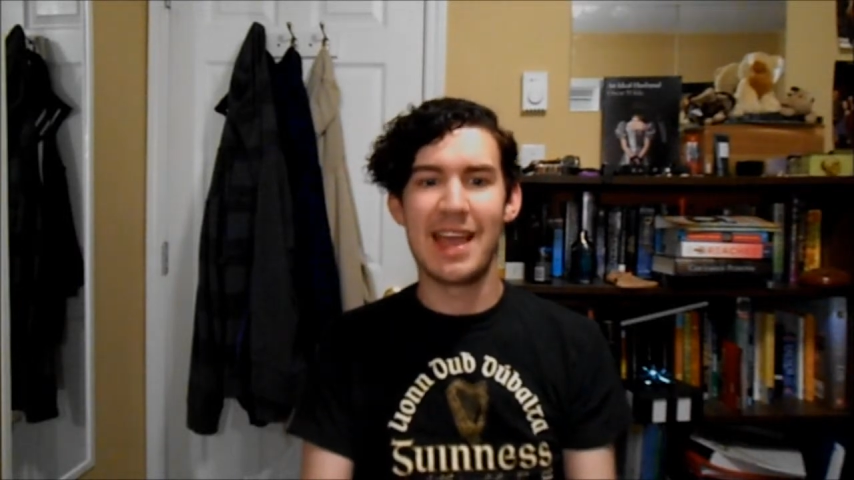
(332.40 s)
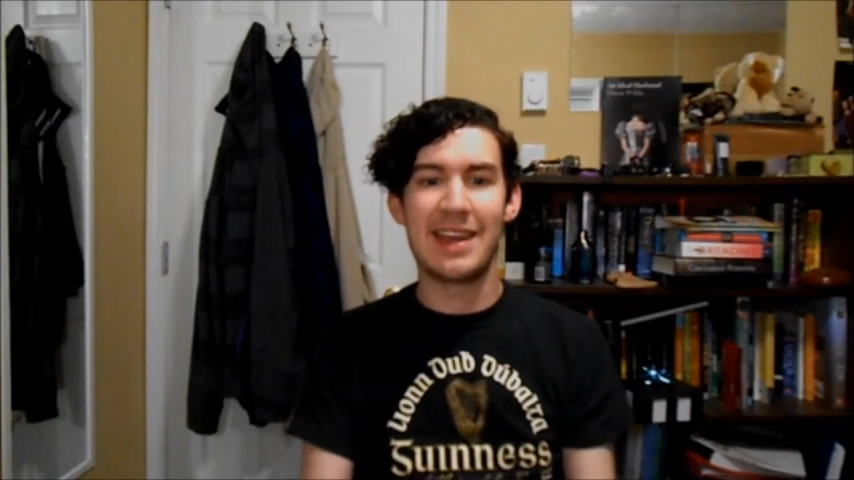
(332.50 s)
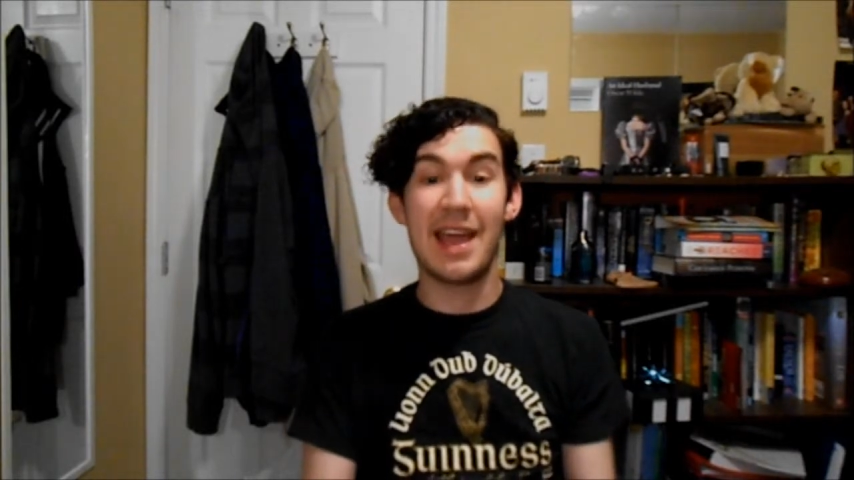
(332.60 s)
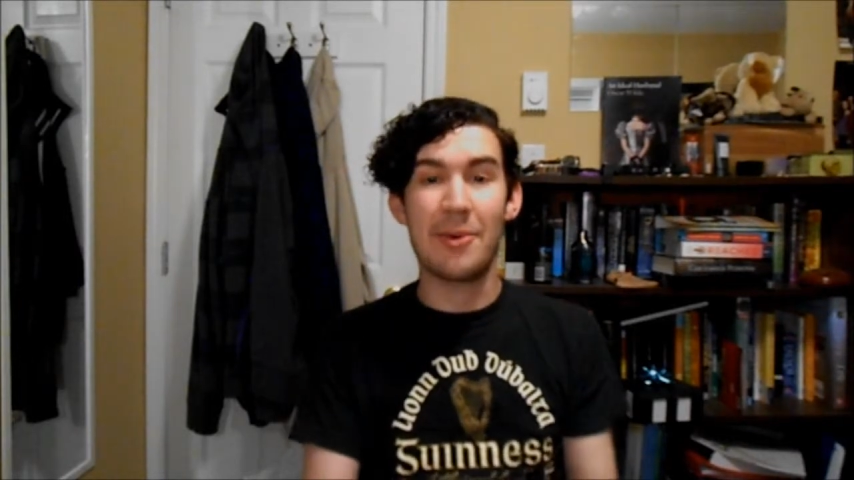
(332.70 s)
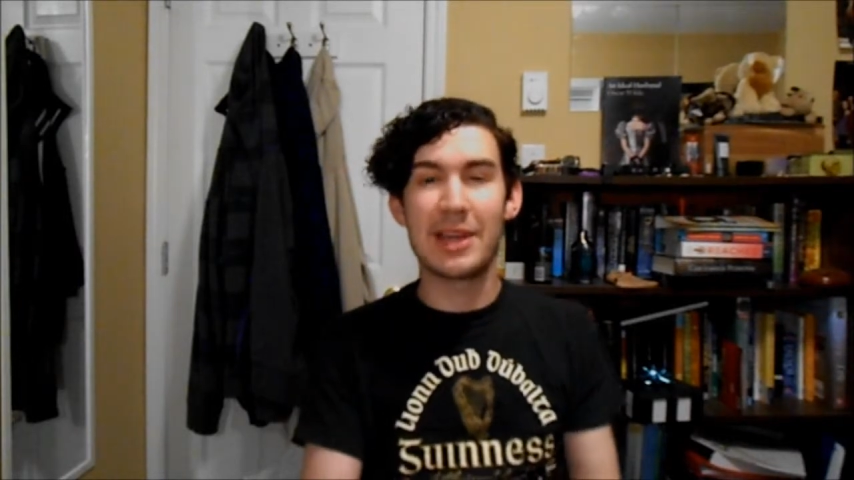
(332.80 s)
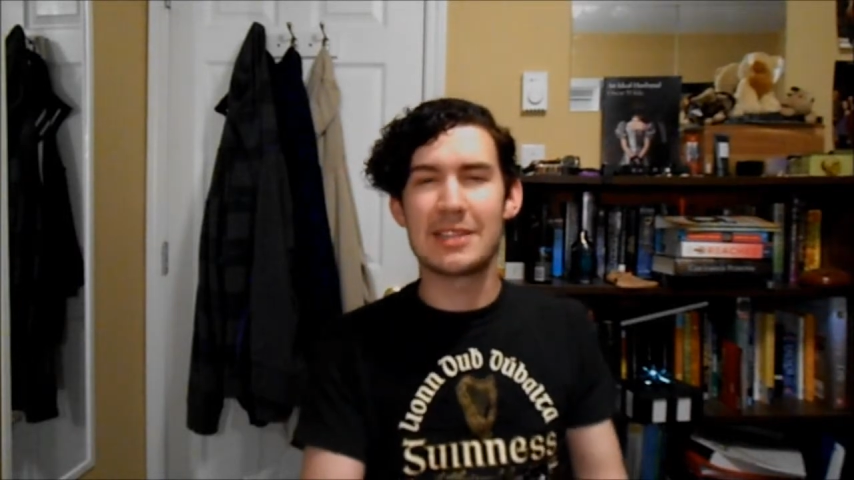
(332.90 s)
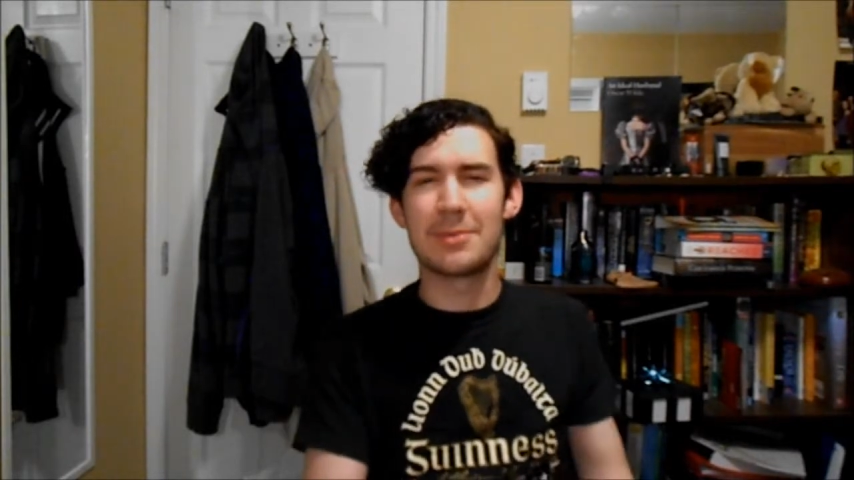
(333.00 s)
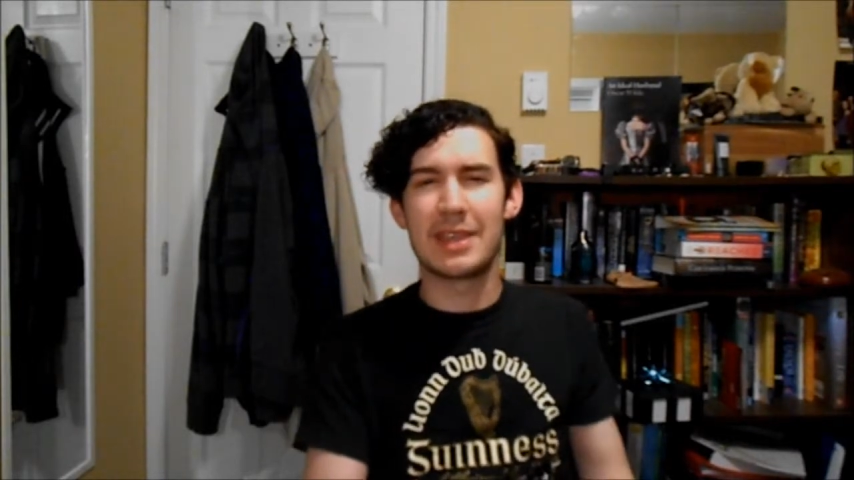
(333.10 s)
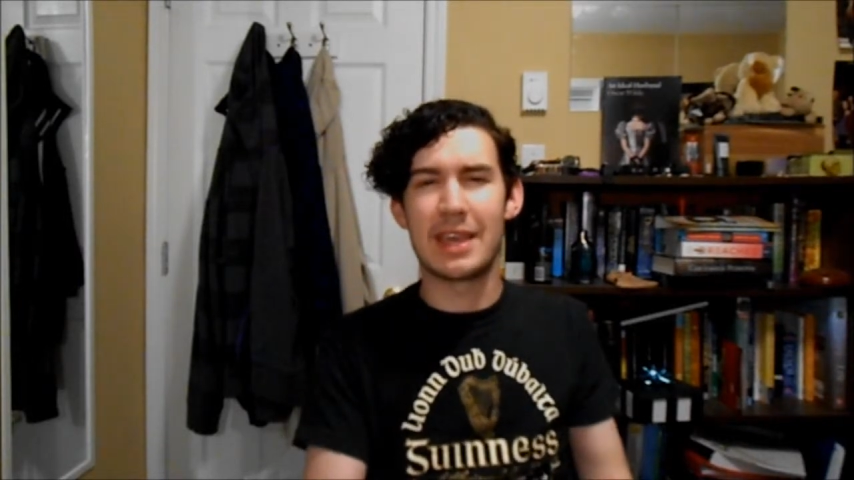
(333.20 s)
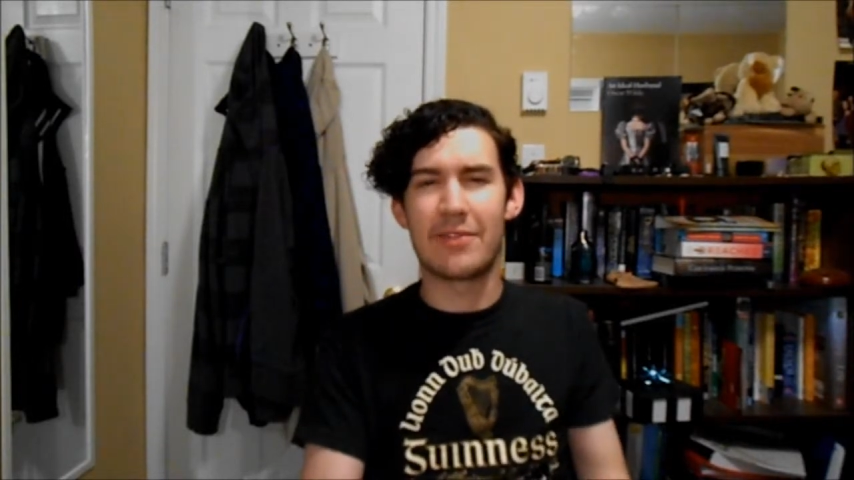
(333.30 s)
Nowadays
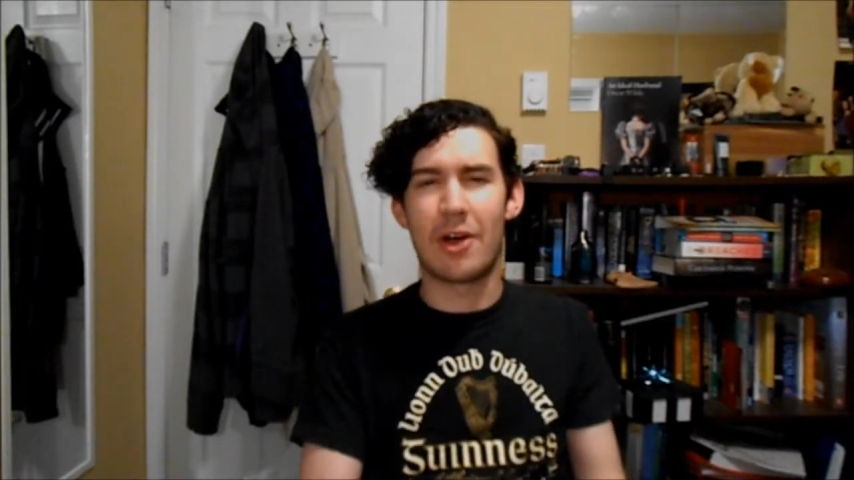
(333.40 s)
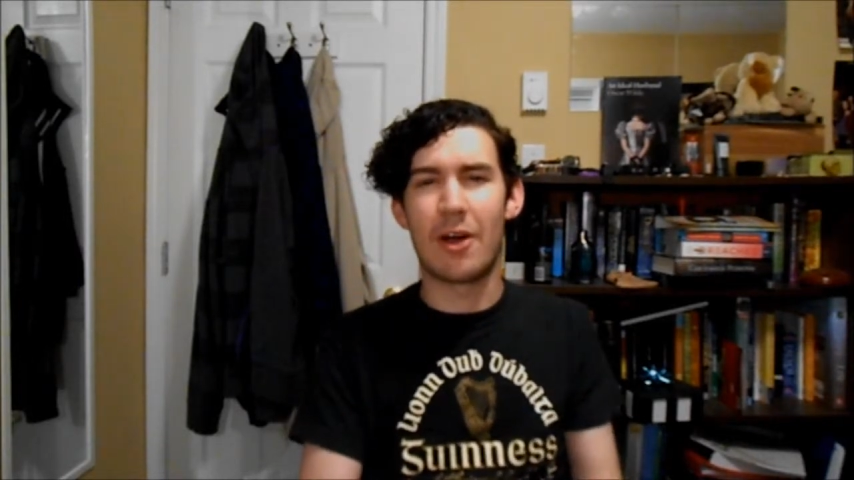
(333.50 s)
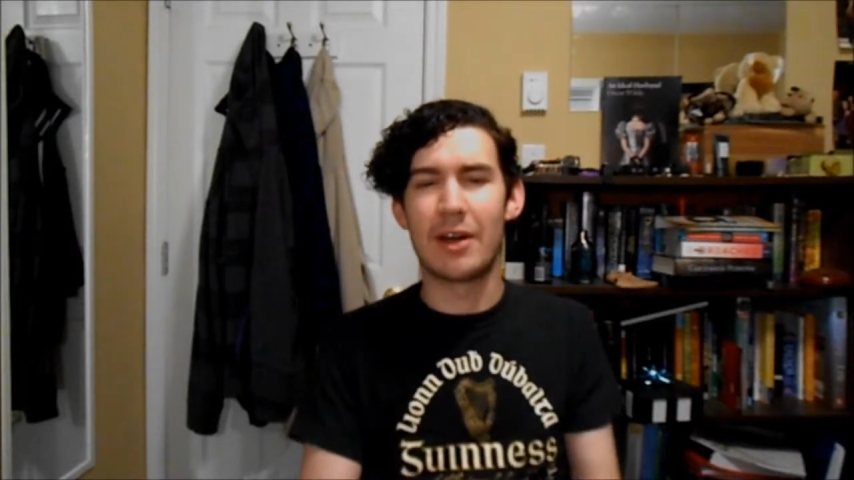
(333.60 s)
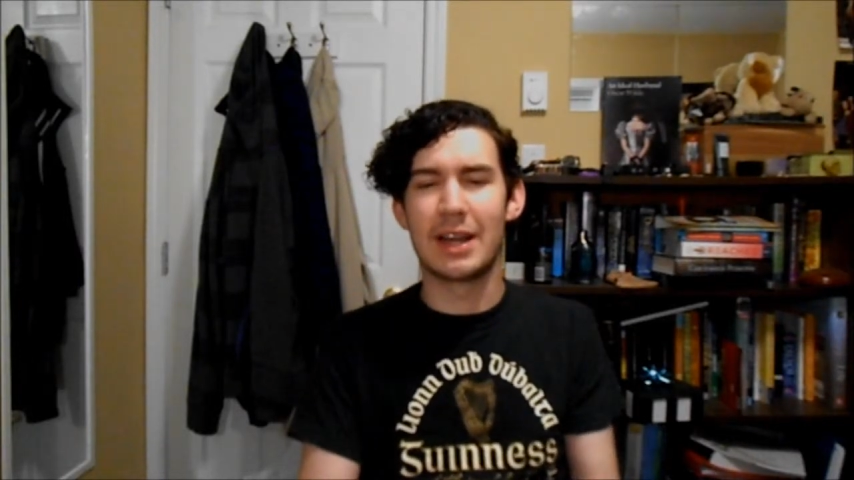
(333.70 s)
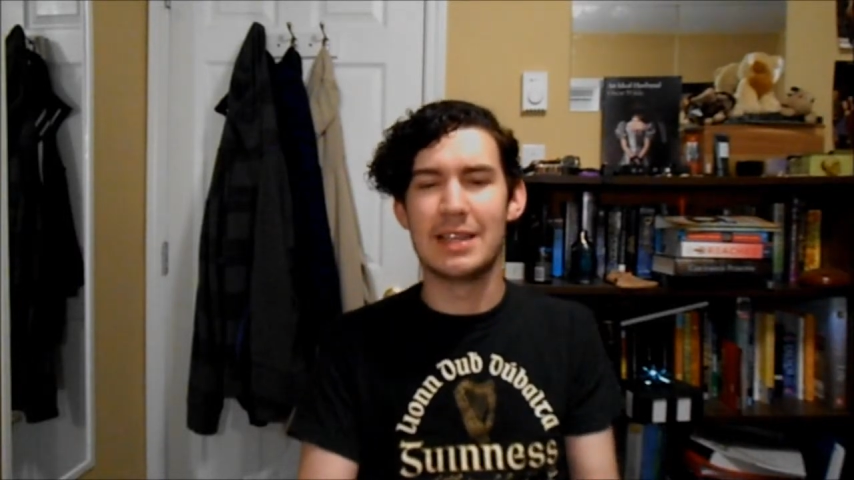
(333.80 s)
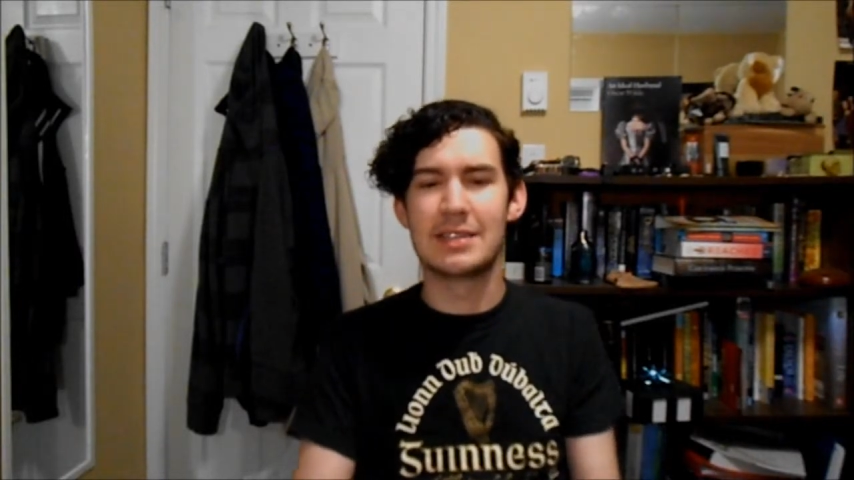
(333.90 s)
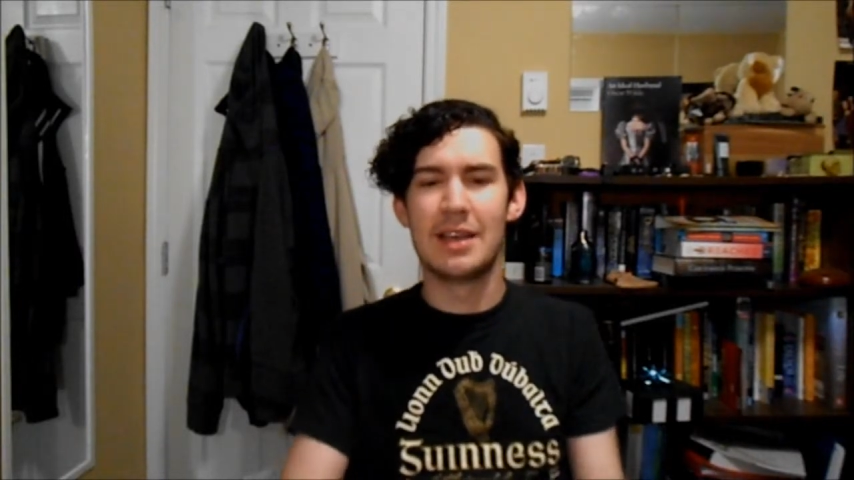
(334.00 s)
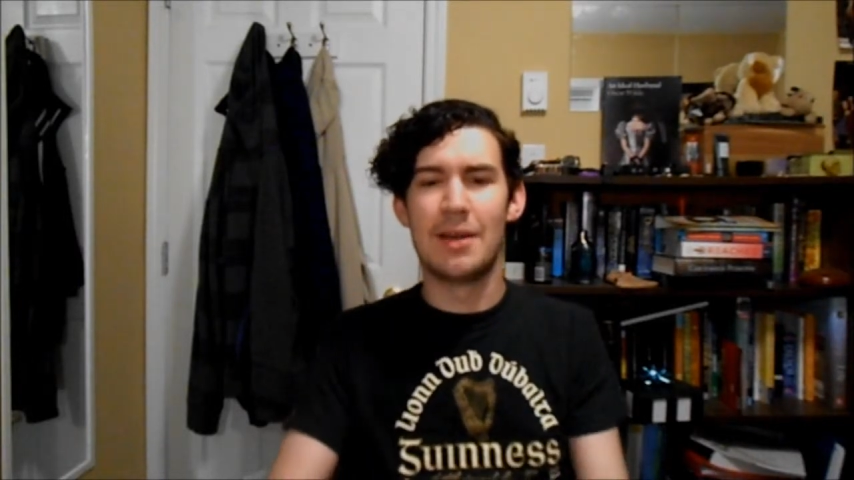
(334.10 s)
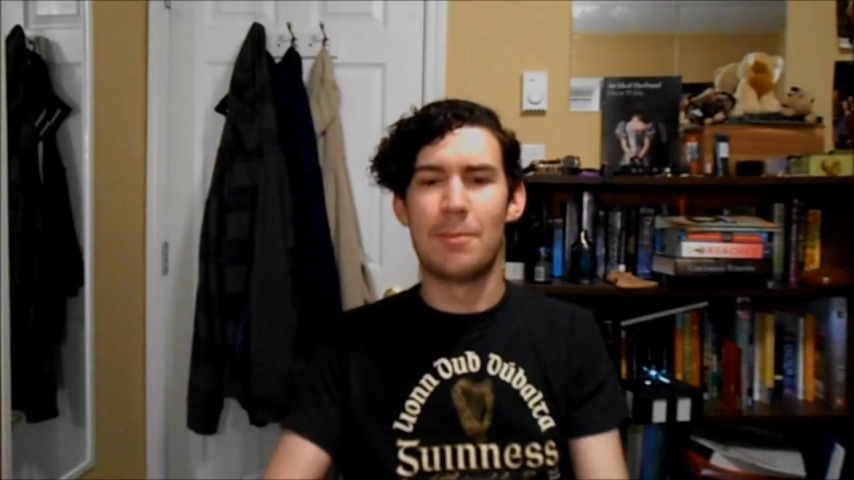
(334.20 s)
we think of art as